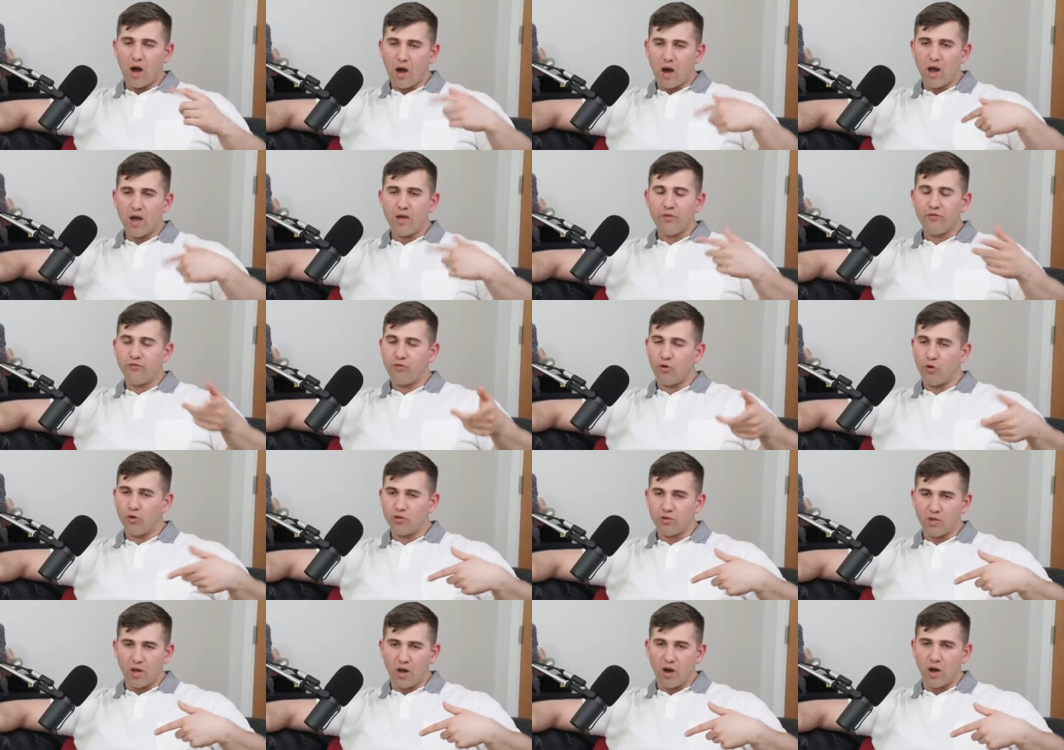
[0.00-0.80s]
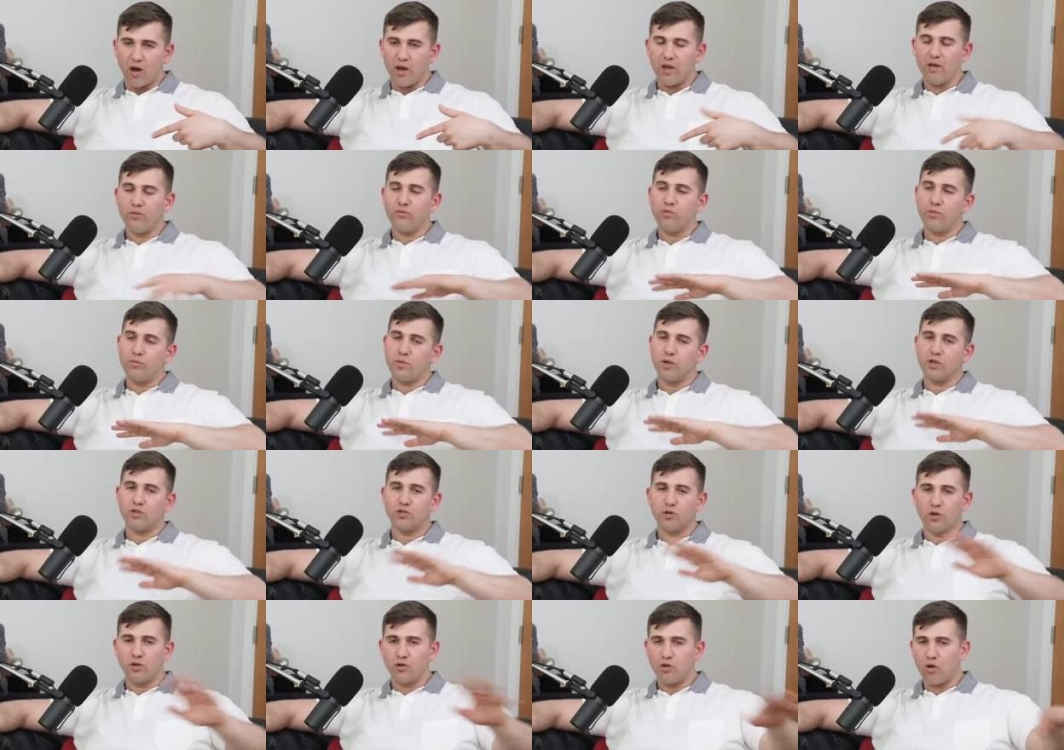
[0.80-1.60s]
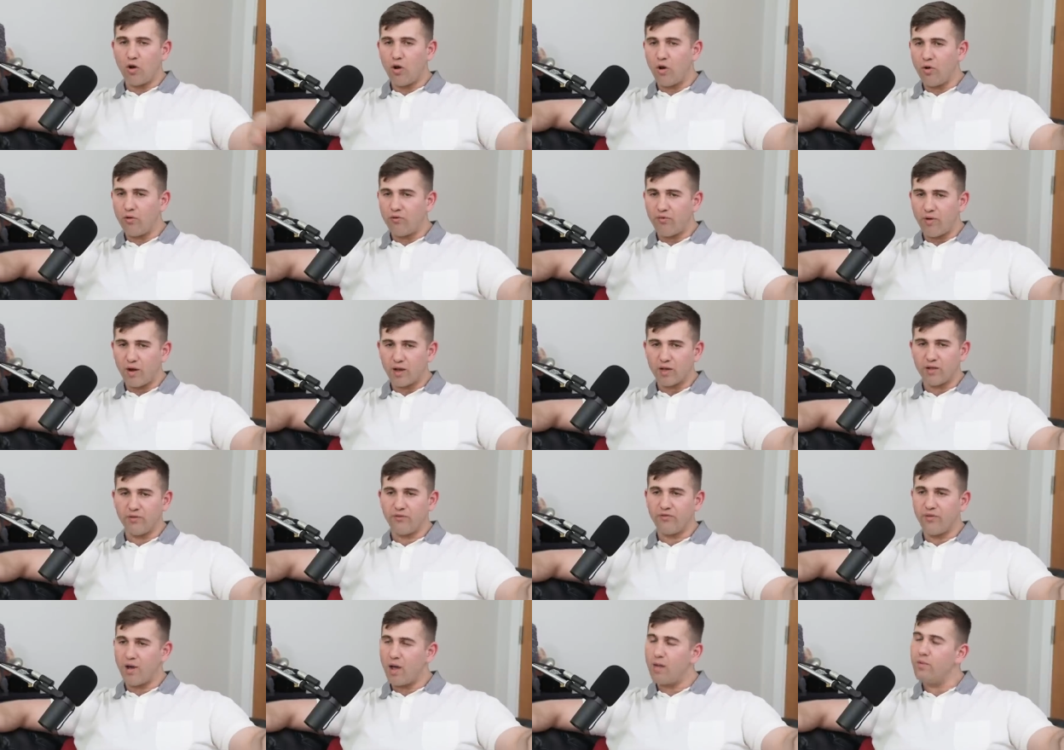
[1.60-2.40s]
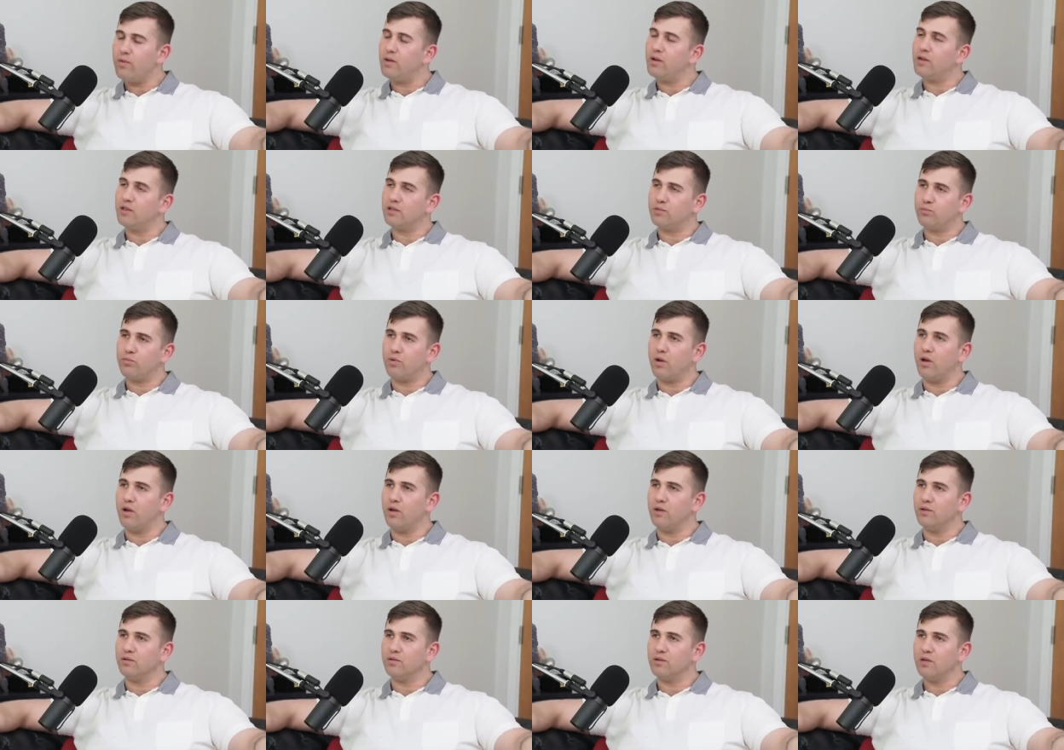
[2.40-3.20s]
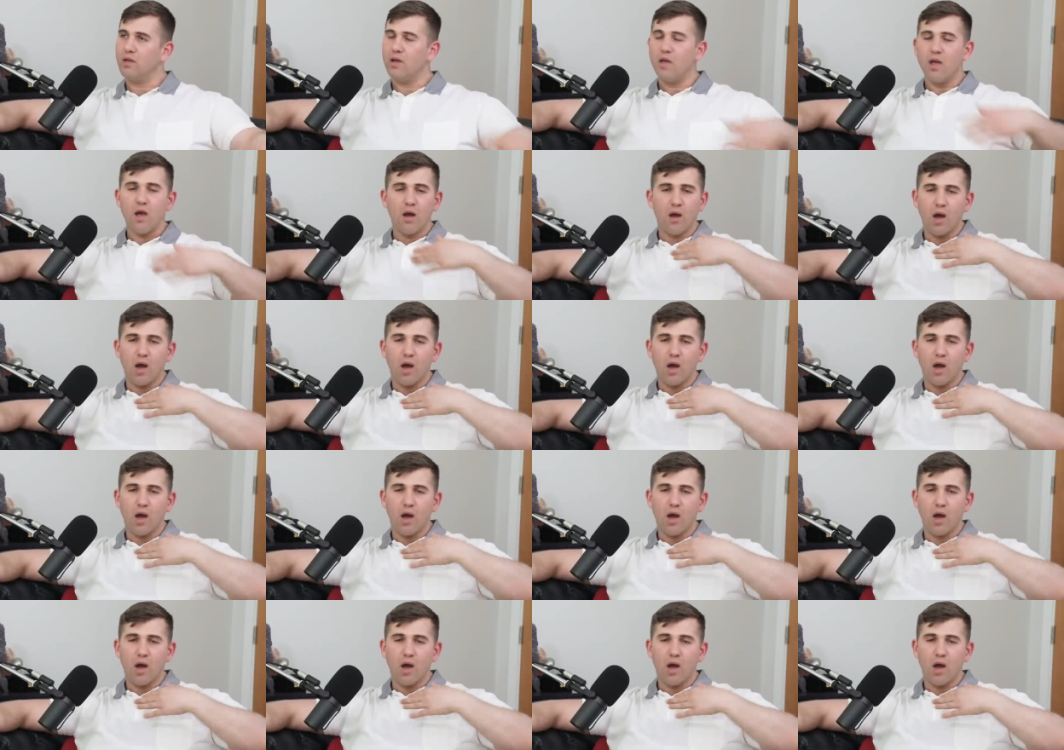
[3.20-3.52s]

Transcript: iPhone will make sure your whole fucking family is blind.